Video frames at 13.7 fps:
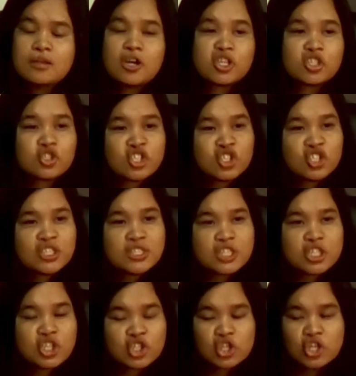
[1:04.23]
our
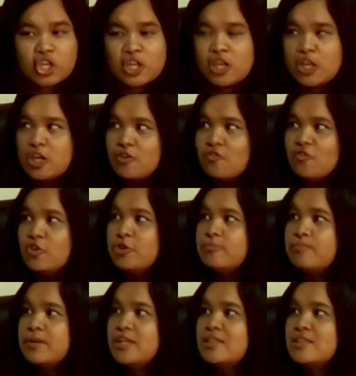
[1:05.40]
transition in the
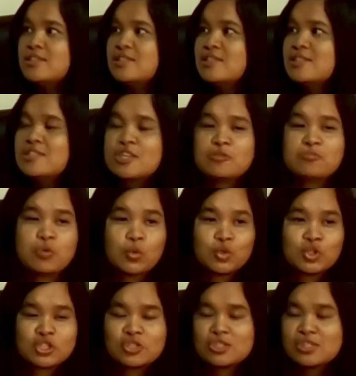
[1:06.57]
Philippines, the
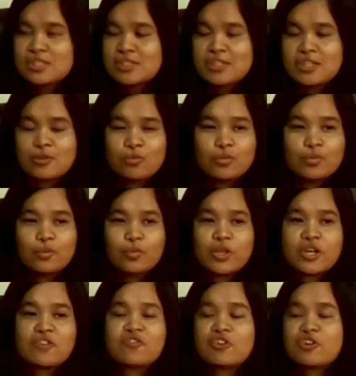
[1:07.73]
emotions and
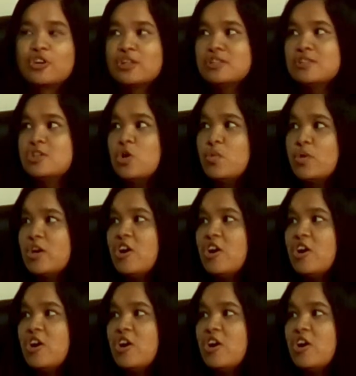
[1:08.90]
whatever it's going